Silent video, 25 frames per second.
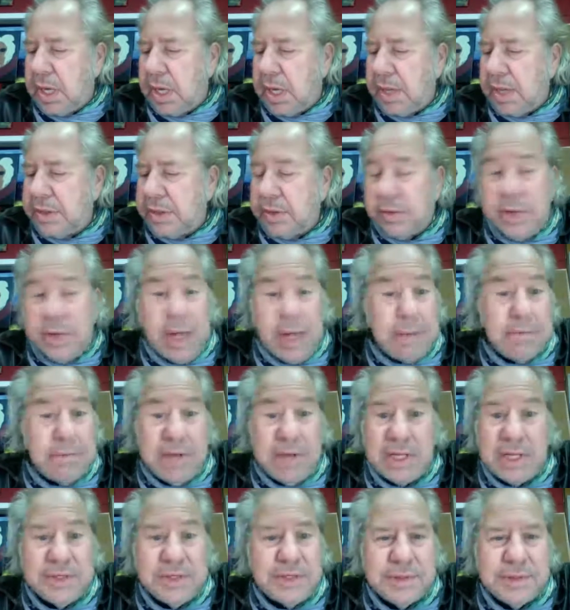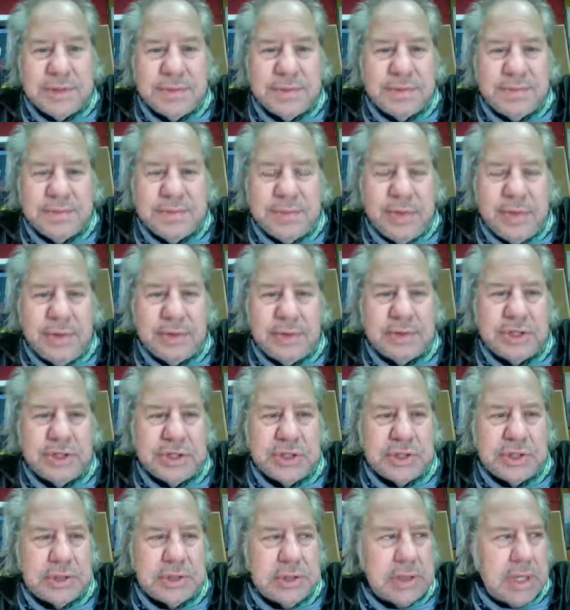They're not much. They're
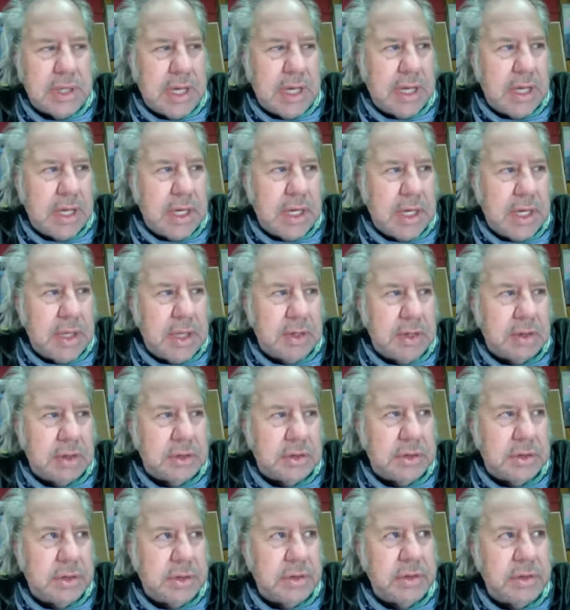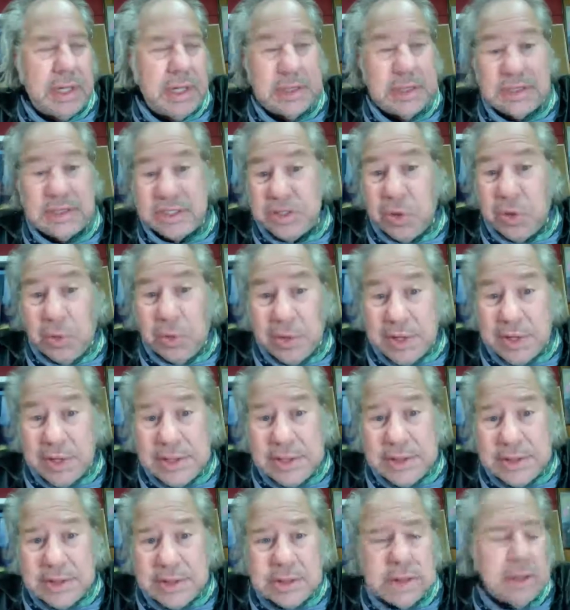just they're not
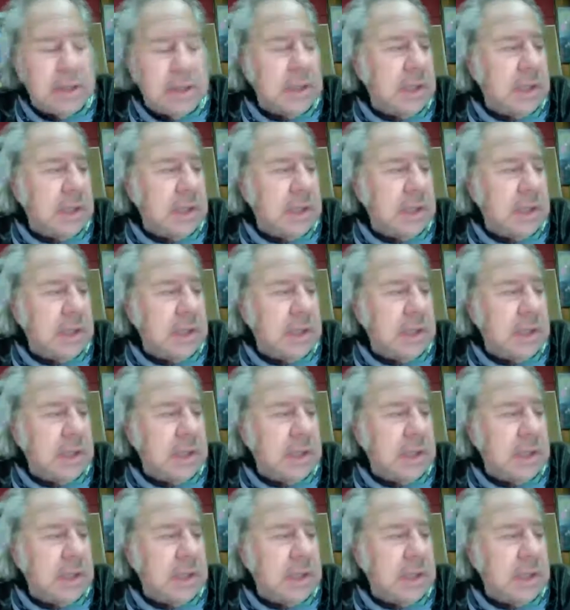stories.